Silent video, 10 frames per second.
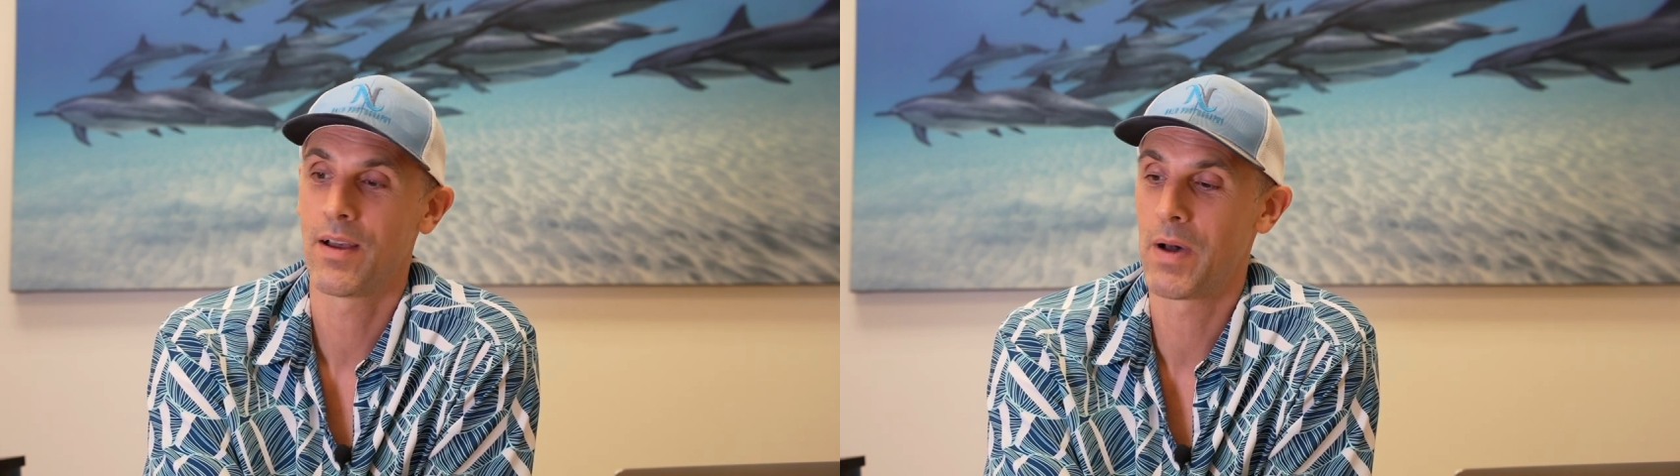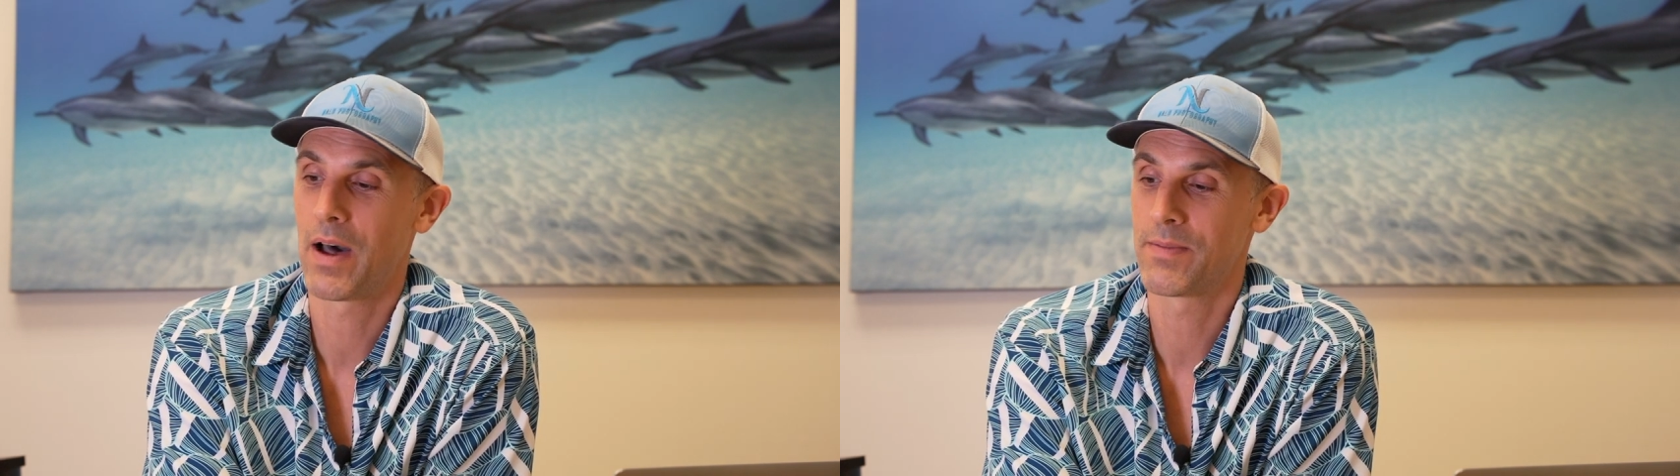
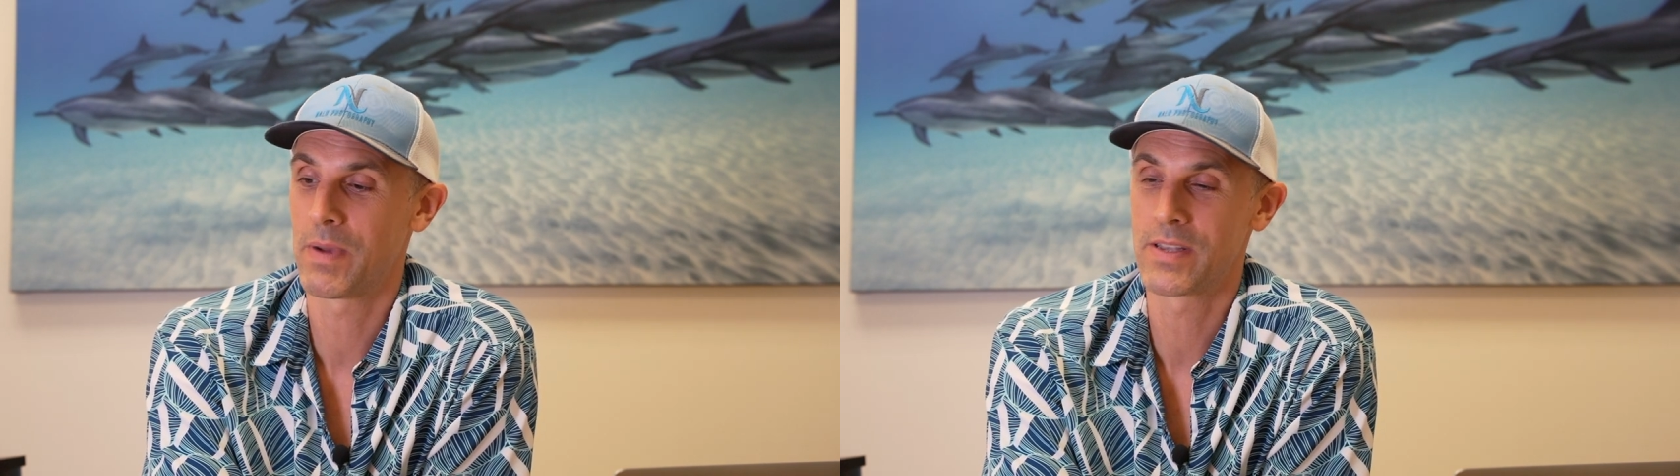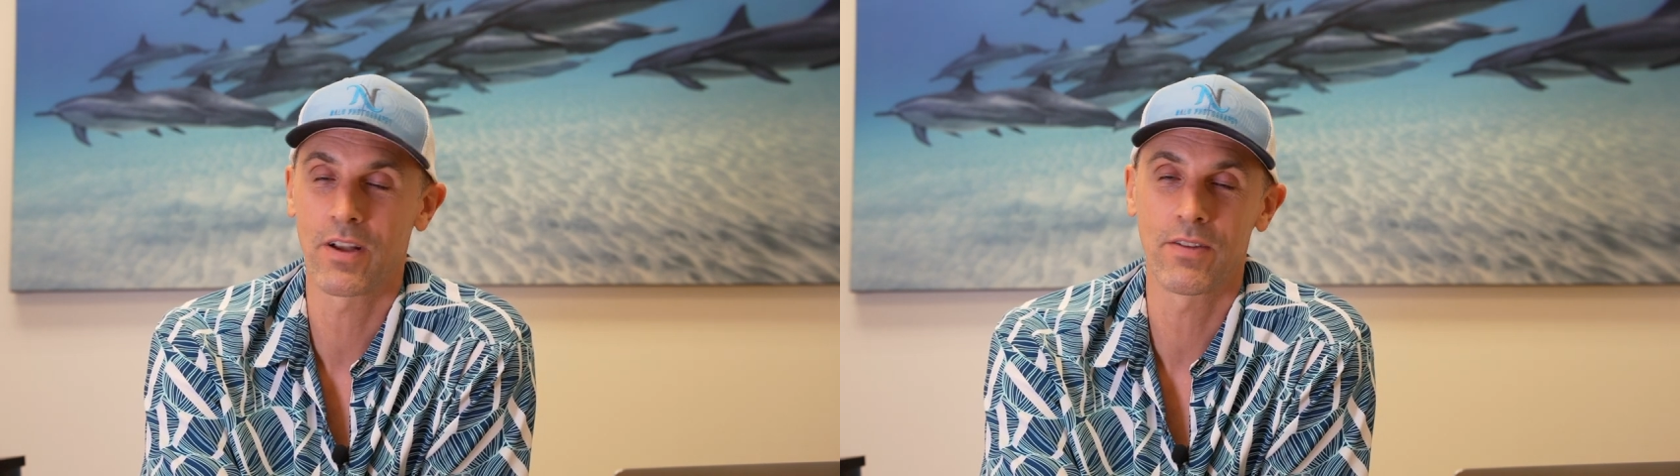about
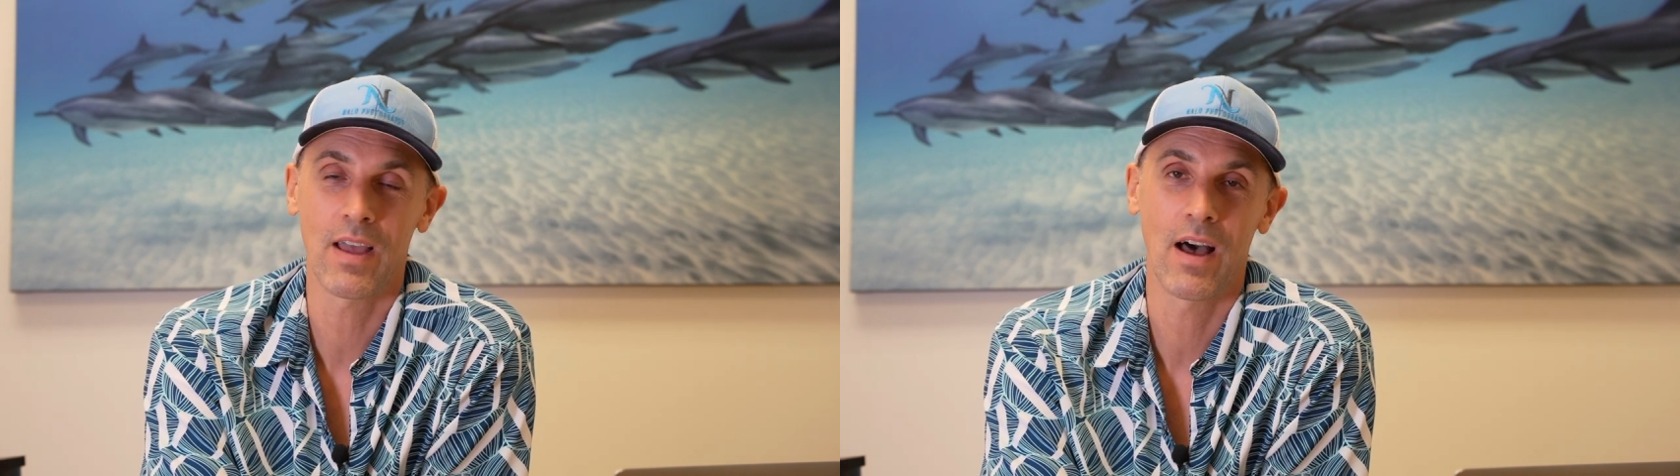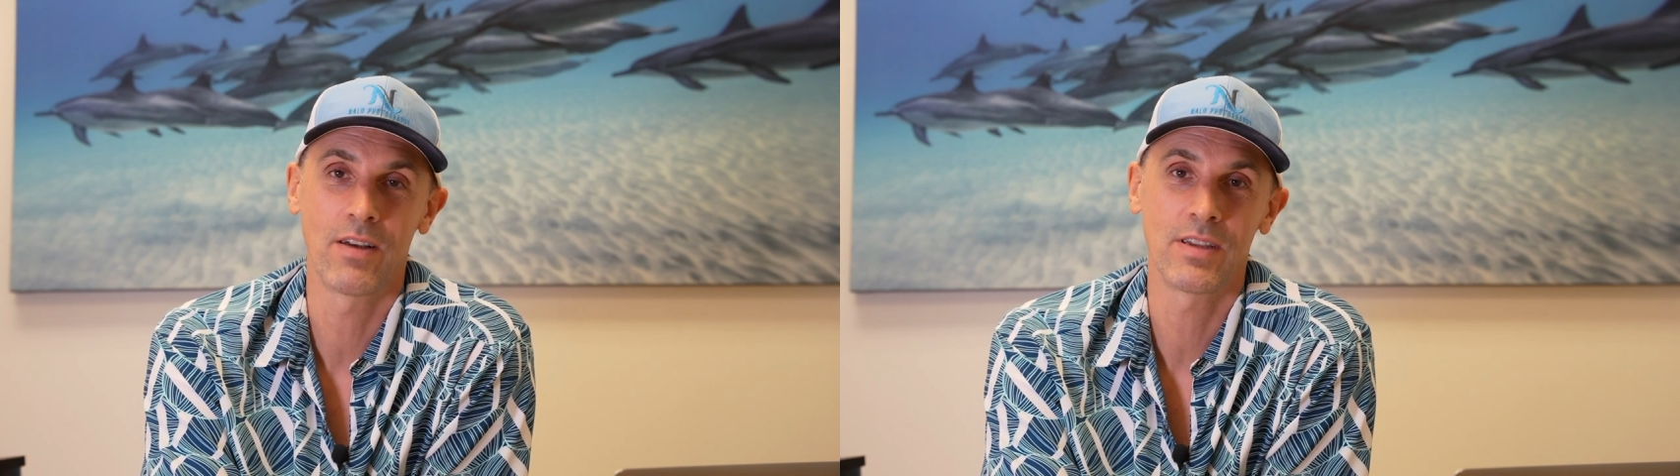my salty
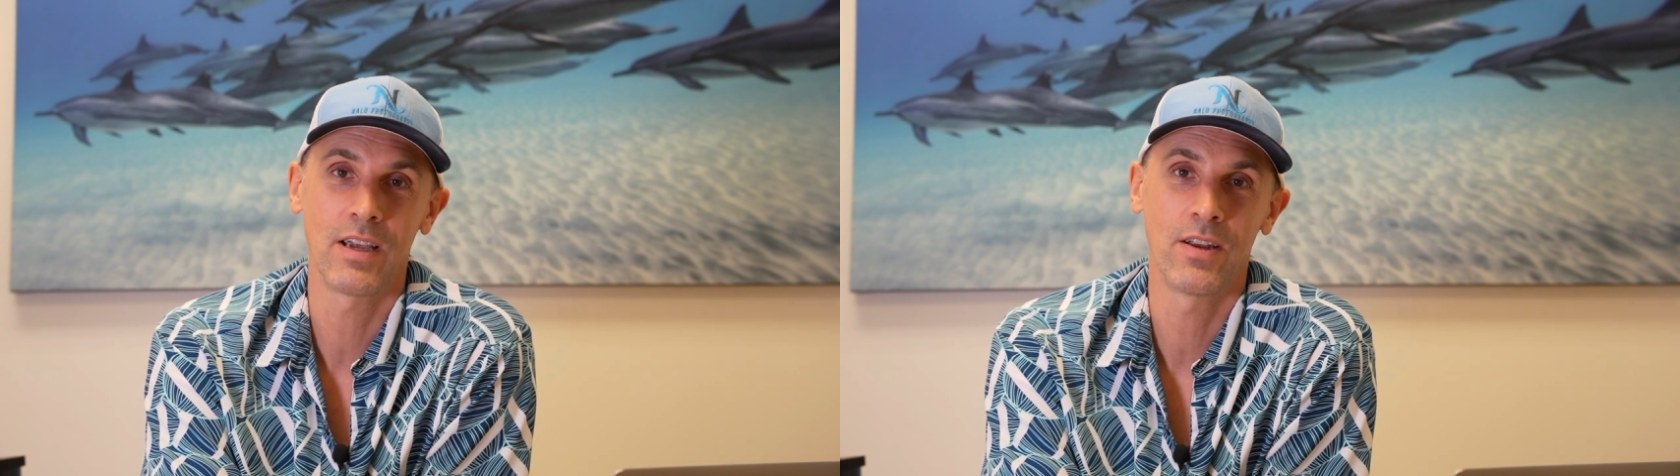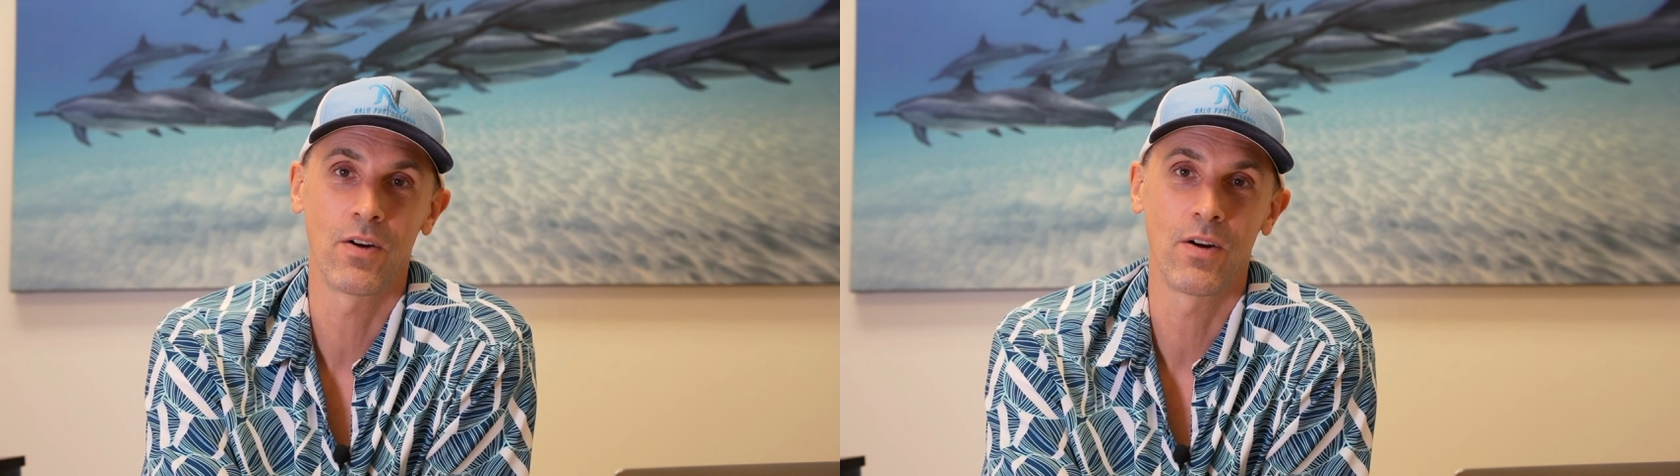
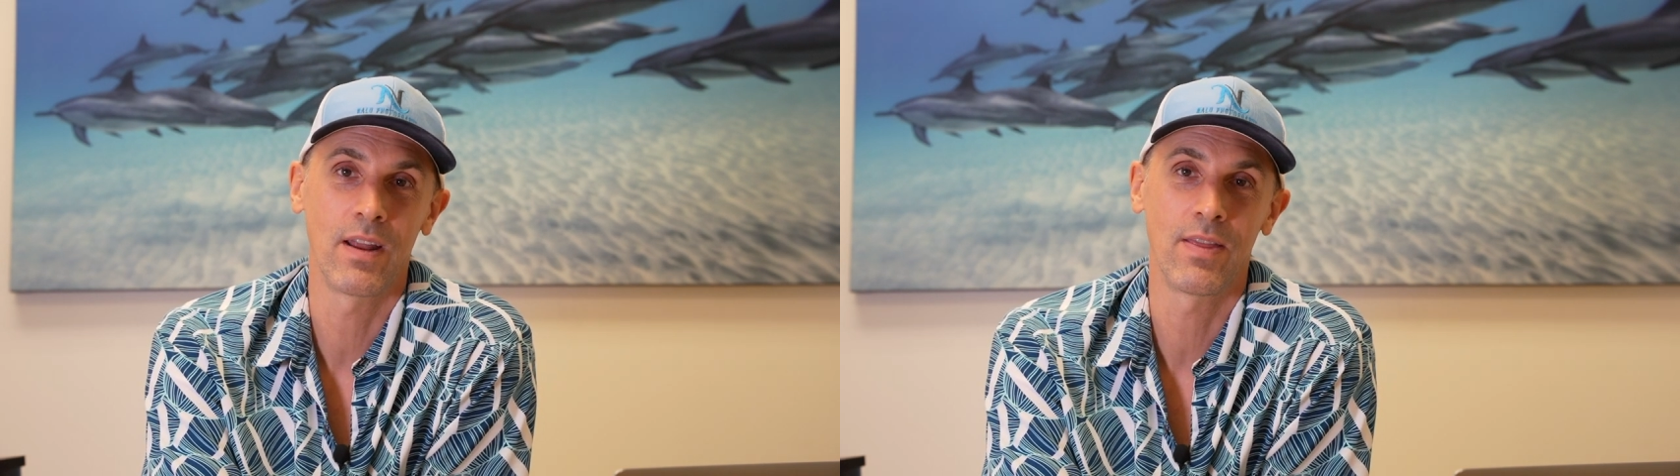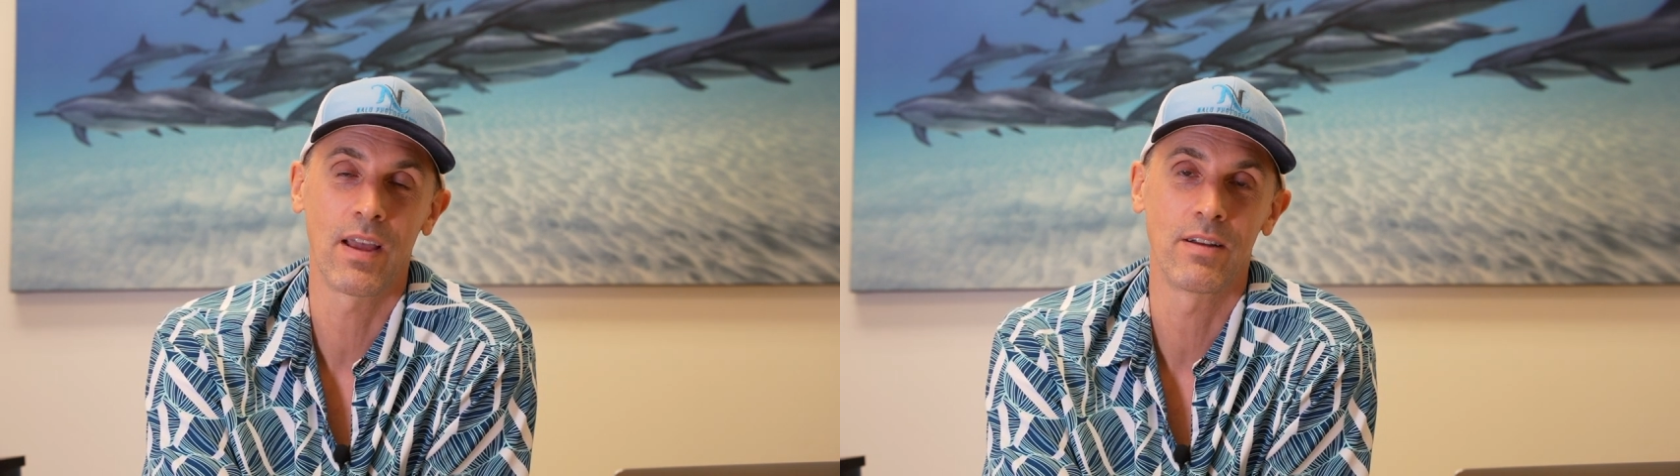housing or
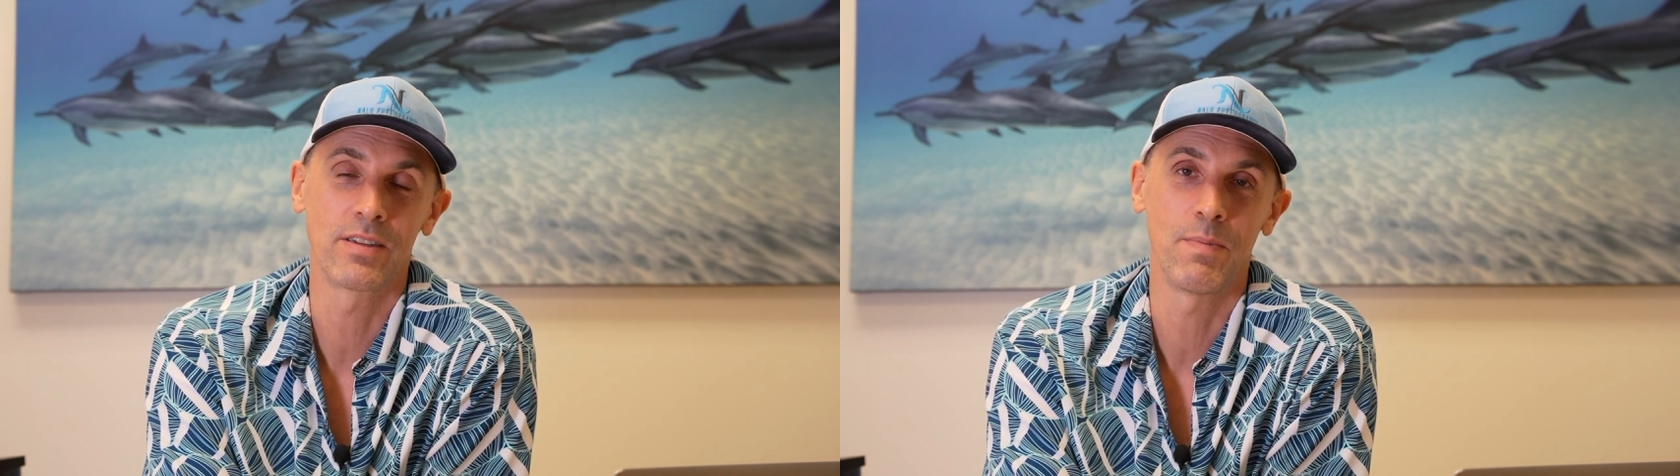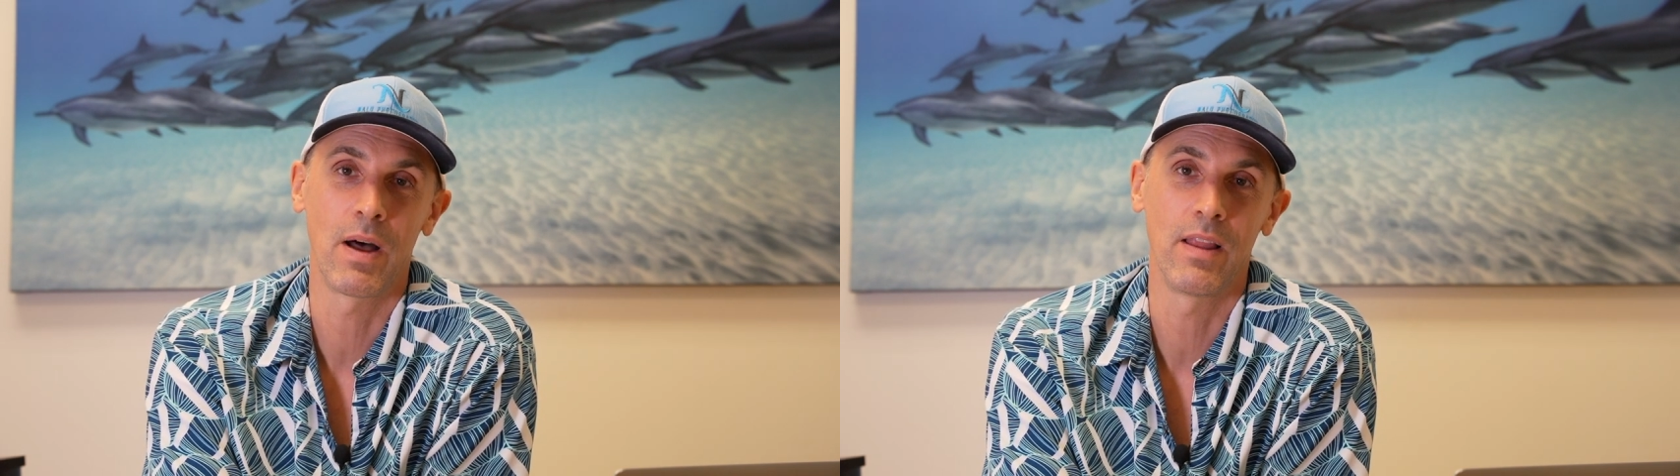anything else about